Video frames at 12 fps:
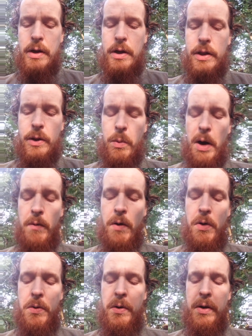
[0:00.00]
The
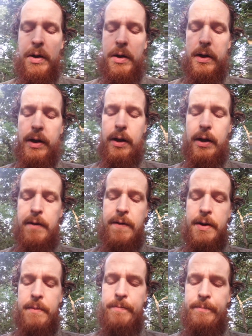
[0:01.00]
railroad gave
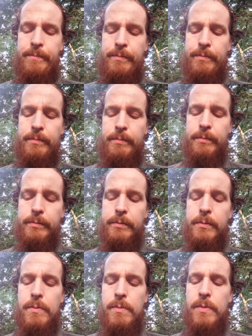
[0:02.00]
in,
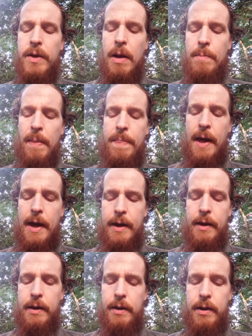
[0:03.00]
but
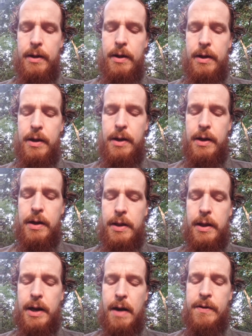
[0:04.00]
they
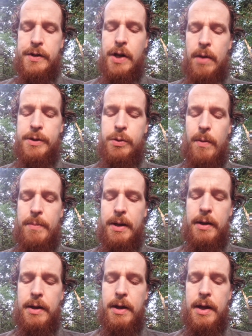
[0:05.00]
never stopped
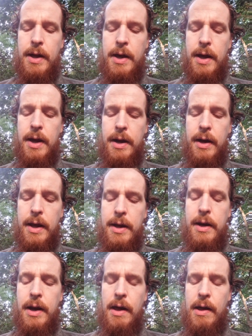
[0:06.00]
swimming, and
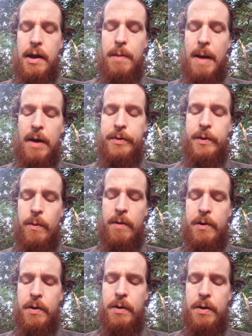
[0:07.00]
in and about the
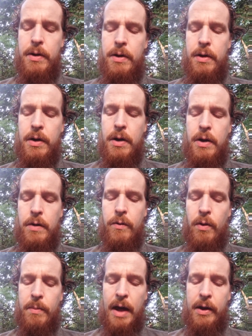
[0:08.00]
river
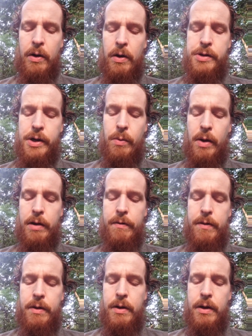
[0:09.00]
from that cursed
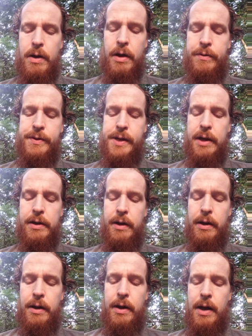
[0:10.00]
reef of Satan,
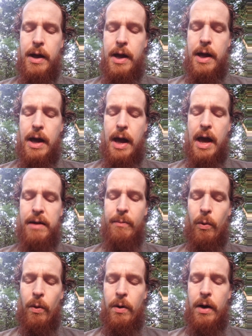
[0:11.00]
and
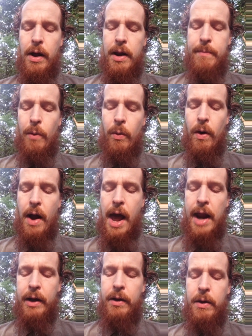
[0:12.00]
more
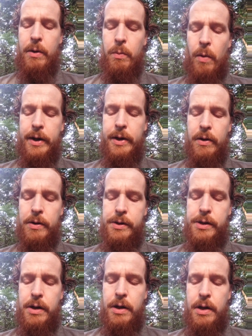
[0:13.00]
attic
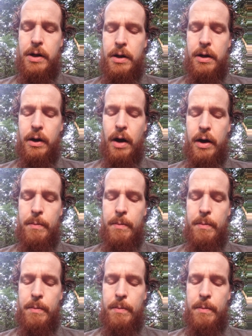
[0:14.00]
winders got